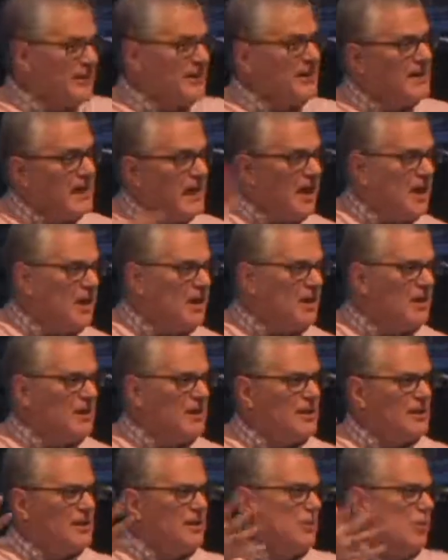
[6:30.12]
and hell,
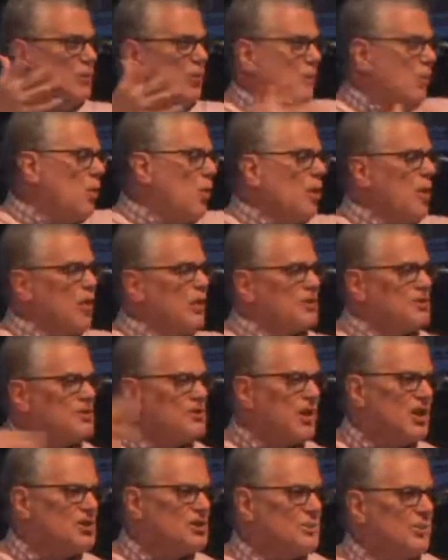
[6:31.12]
reward,
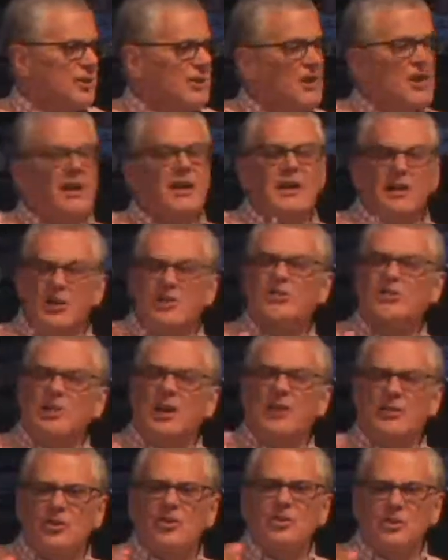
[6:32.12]
judgment, here's the
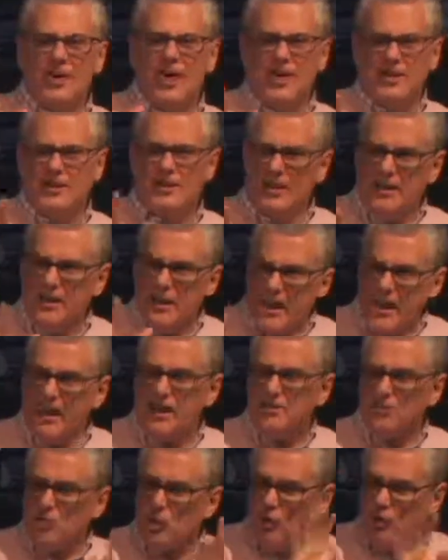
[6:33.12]
understanding he
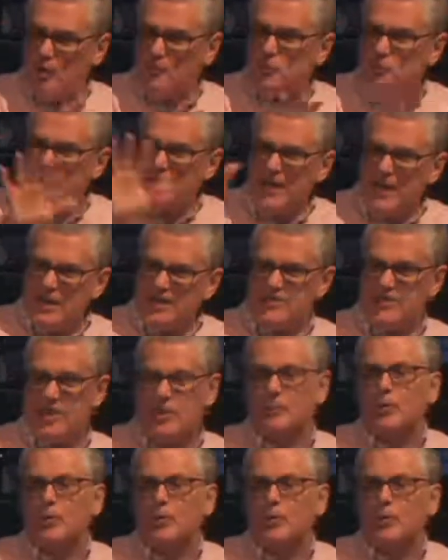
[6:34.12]
has. Go up to him and ask him.